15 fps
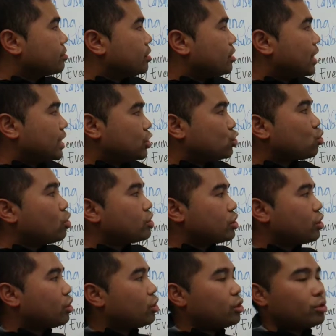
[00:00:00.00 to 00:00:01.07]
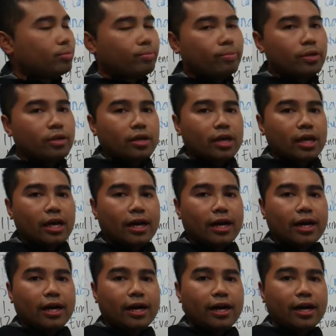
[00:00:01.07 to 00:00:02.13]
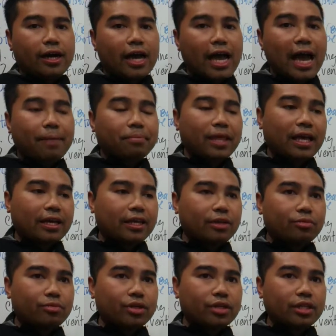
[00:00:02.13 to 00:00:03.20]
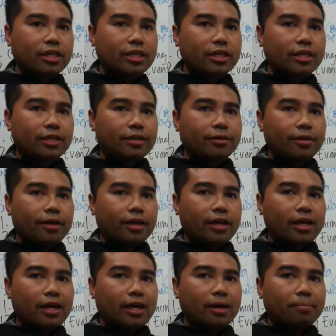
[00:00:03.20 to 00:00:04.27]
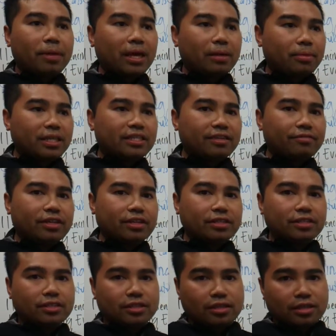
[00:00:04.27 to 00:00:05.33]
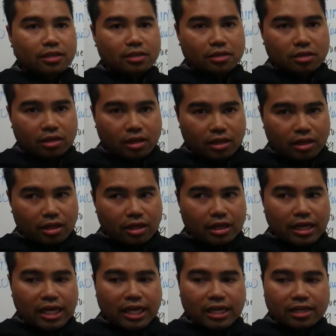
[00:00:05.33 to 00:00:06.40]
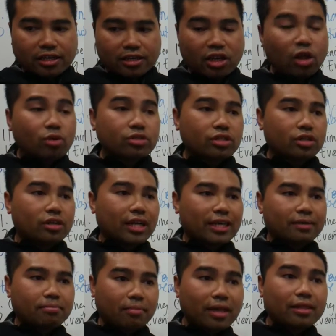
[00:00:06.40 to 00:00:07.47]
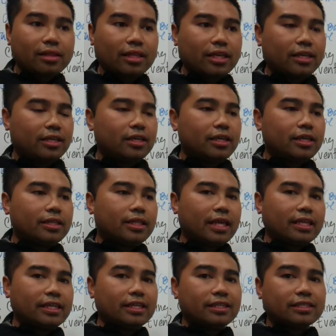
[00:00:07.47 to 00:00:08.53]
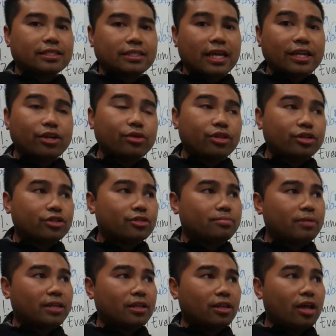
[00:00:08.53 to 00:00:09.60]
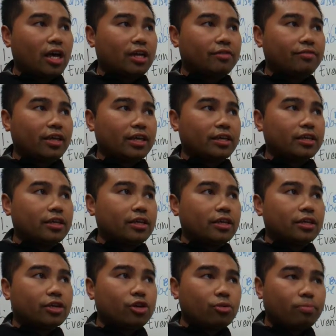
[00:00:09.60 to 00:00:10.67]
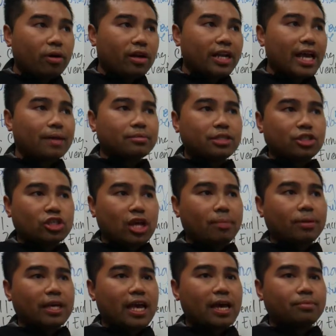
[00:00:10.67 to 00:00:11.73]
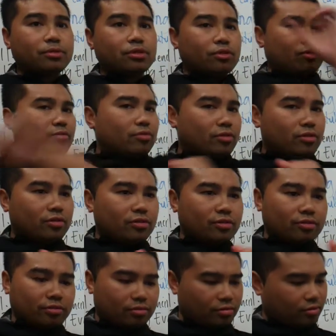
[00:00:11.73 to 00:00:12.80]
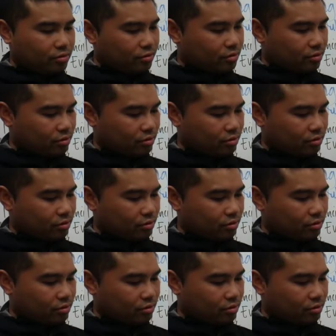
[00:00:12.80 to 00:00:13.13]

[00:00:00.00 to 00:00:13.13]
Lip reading: like short-term app that can really pay me dividends closer, like monthly, than it is. Because I know there's been a lot of like coupon apps and shopping apps. Oh.